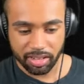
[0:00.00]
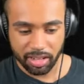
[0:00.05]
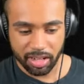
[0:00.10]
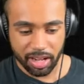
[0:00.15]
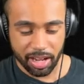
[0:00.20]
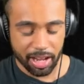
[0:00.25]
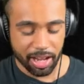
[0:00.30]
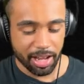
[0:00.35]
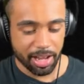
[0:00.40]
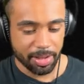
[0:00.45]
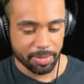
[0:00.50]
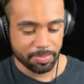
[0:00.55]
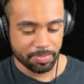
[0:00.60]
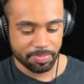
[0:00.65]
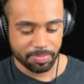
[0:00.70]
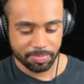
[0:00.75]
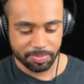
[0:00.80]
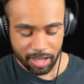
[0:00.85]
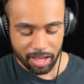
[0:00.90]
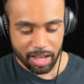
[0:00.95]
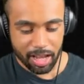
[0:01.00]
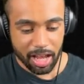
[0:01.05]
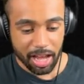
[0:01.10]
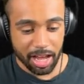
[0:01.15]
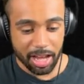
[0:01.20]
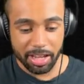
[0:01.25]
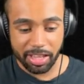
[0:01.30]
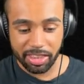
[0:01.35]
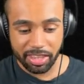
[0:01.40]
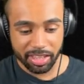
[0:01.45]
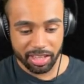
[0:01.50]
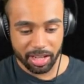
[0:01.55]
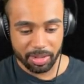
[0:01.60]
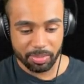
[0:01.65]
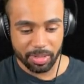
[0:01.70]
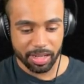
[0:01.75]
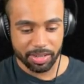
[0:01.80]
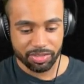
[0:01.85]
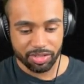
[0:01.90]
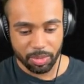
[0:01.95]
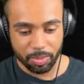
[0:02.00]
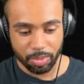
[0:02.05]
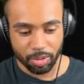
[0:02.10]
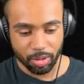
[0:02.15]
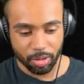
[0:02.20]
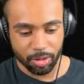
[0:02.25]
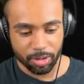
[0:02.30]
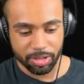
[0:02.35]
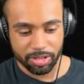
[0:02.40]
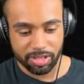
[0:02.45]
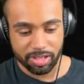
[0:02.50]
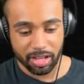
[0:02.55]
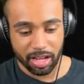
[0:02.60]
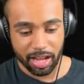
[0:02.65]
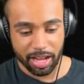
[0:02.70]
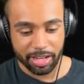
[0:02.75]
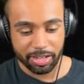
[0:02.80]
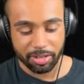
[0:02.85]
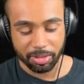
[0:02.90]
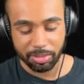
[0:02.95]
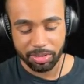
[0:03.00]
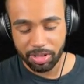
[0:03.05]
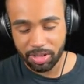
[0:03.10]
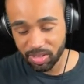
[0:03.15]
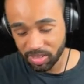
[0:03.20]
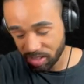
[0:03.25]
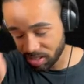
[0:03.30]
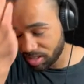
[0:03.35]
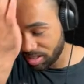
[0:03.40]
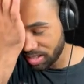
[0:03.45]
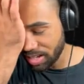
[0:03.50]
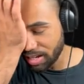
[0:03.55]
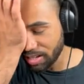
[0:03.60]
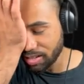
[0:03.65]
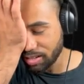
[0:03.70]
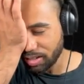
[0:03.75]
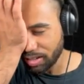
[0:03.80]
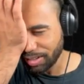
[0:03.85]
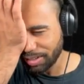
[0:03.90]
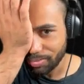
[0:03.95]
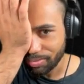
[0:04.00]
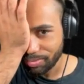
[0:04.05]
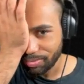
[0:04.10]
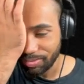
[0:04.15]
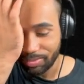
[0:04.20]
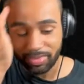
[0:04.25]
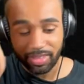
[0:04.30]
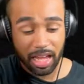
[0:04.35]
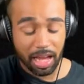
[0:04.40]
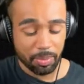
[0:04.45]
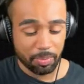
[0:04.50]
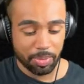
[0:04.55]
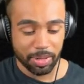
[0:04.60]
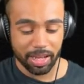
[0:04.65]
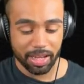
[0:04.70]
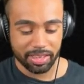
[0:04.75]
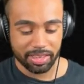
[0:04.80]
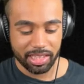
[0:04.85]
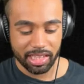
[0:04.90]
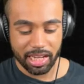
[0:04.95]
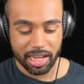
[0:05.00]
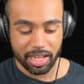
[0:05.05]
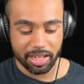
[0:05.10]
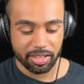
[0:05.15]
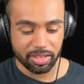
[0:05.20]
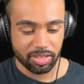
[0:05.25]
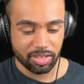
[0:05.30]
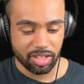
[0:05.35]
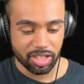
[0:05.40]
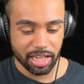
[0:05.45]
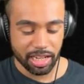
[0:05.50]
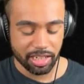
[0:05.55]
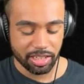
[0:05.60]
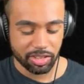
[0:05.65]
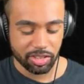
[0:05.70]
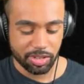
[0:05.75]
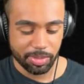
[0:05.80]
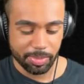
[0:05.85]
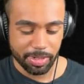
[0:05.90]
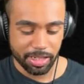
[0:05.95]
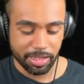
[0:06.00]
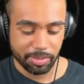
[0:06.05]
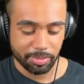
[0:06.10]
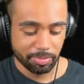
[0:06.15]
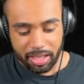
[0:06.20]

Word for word: Um... I think I might have to pause. I don't think you understand. Like, that bit at the end challenged me.